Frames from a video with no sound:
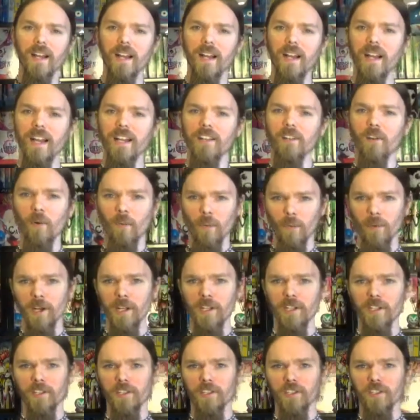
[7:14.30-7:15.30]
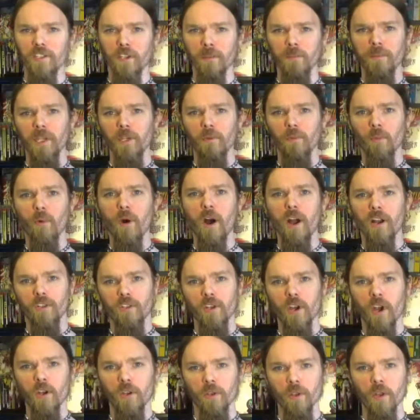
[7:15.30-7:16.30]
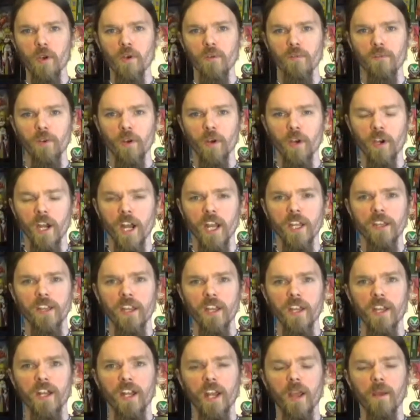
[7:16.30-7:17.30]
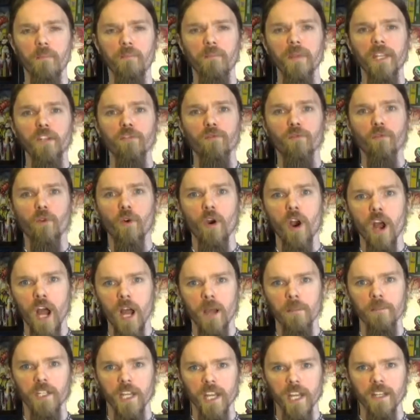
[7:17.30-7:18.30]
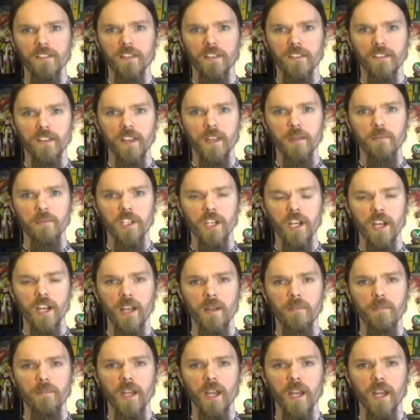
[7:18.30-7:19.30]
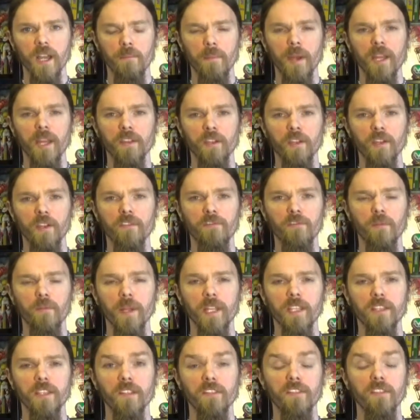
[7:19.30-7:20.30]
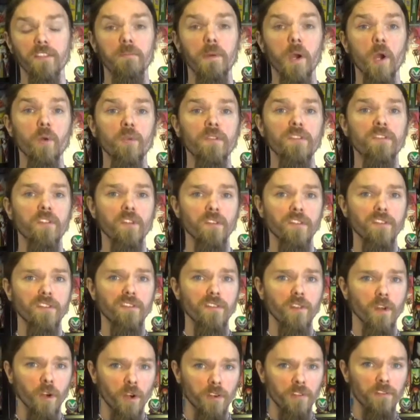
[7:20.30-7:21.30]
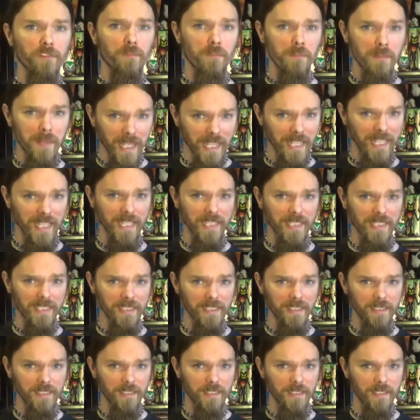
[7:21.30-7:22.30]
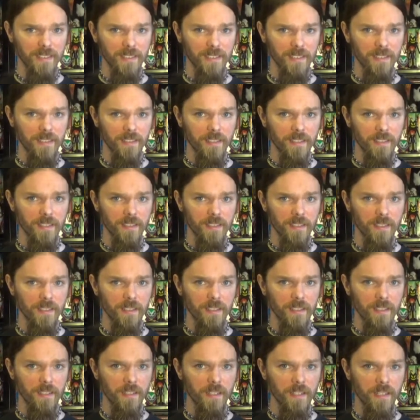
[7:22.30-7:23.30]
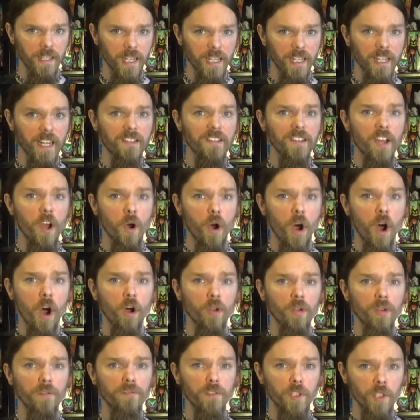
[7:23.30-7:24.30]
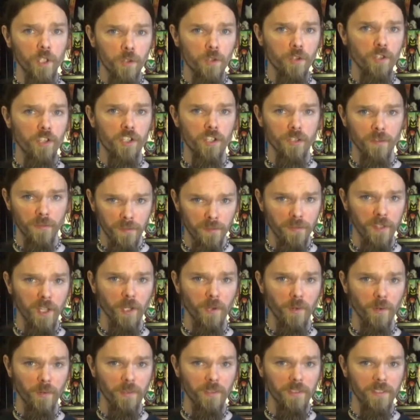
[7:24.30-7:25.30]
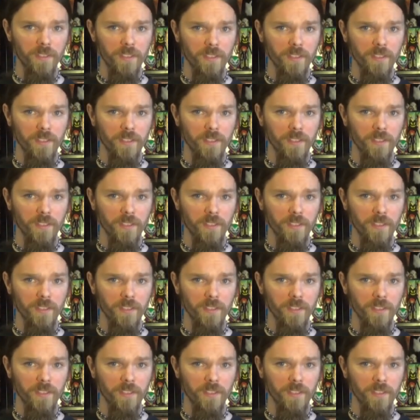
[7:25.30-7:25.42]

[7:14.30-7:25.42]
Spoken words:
I don't want to be walked all over and then be robbed at the same time by the government that's supposed to serve me. And that's how all of you should feel.